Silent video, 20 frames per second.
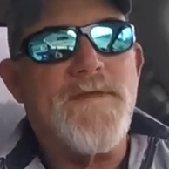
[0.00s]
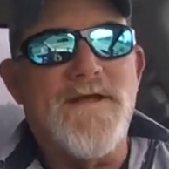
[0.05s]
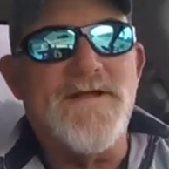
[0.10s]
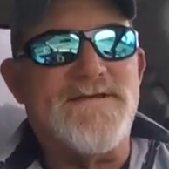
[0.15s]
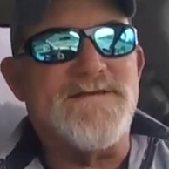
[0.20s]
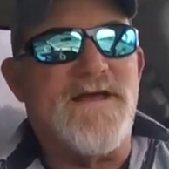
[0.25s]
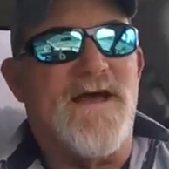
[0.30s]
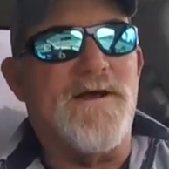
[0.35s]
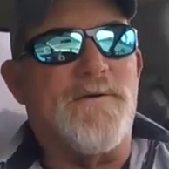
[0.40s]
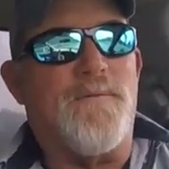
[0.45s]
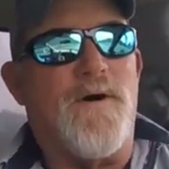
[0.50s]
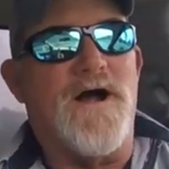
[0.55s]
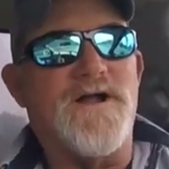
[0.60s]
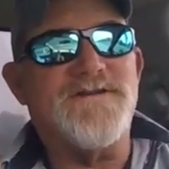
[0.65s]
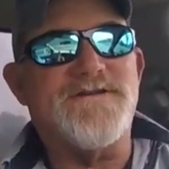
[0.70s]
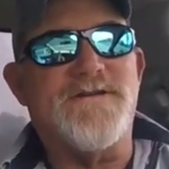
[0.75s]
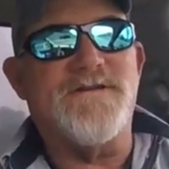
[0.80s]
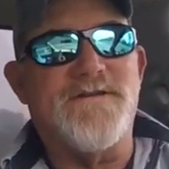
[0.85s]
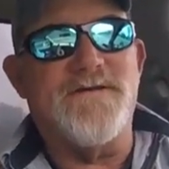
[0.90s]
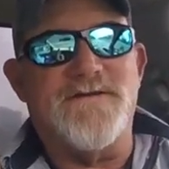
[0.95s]
It's like
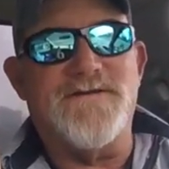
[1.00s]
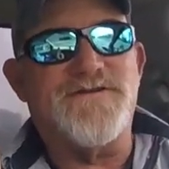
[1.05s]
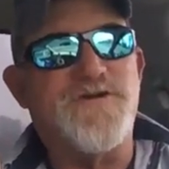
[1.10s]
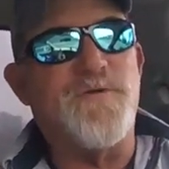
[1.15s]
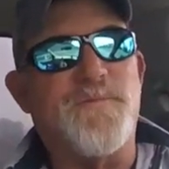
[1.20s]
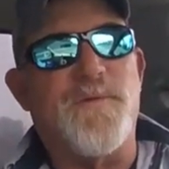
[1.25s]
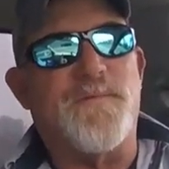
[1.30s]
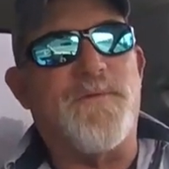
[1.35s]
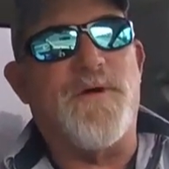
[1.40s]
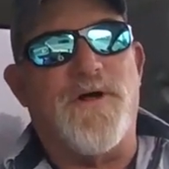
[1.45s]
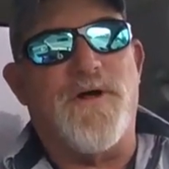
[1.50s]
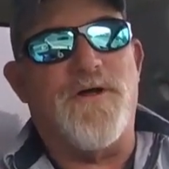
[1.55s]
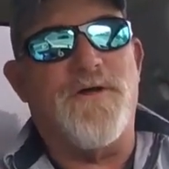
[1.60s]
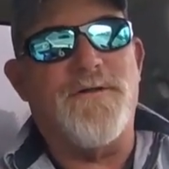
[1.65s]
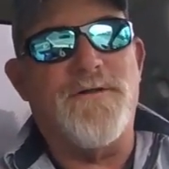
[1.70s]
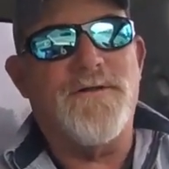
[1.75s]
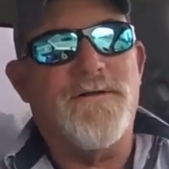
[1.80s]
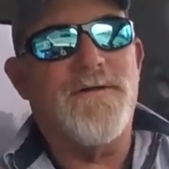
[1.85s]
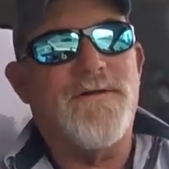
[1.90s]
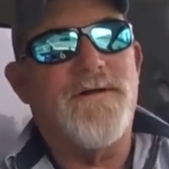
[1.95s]
watching the Super Bowl,
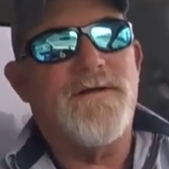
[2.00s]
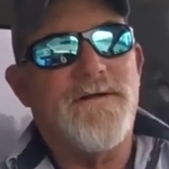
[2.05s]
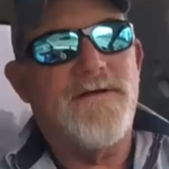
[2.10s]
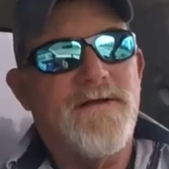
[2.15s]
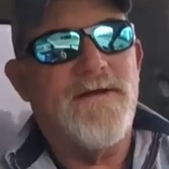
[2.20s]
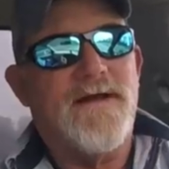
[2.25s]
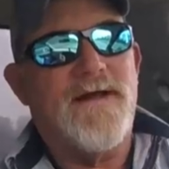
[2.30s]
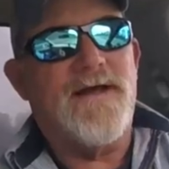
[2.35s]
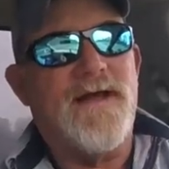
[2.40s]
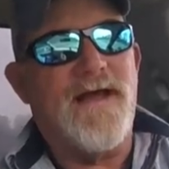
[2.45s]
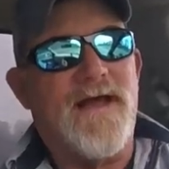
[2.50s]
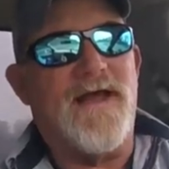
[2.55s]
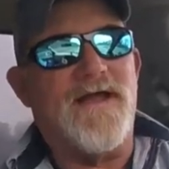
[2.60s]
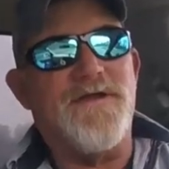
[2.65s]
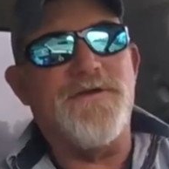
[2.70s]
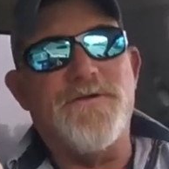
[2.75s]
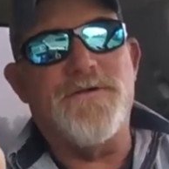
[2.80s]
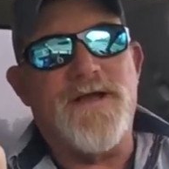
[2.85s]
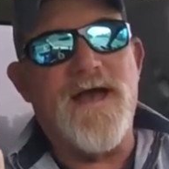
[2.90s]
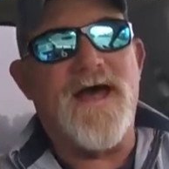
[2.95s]

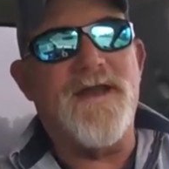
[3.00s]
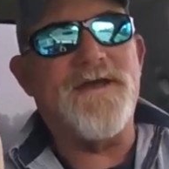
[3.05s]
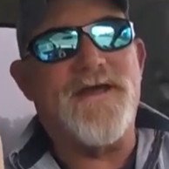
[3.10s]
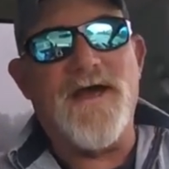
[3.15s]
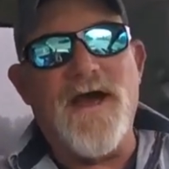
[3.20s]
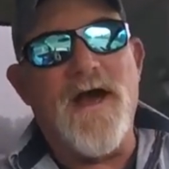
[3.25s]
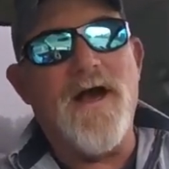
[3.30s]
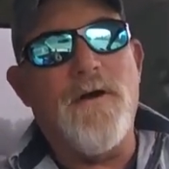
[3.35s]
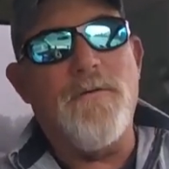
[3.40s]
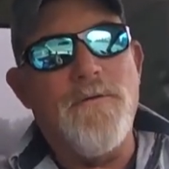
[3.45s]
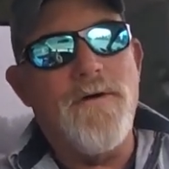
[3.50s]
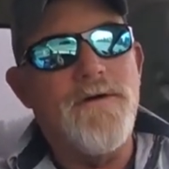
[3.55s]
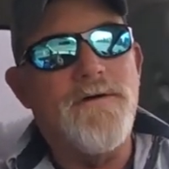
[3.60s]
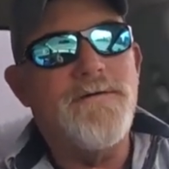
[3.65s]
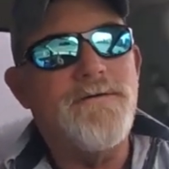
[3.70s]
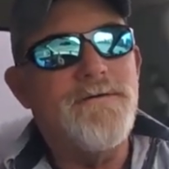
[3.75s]
and you gotta go,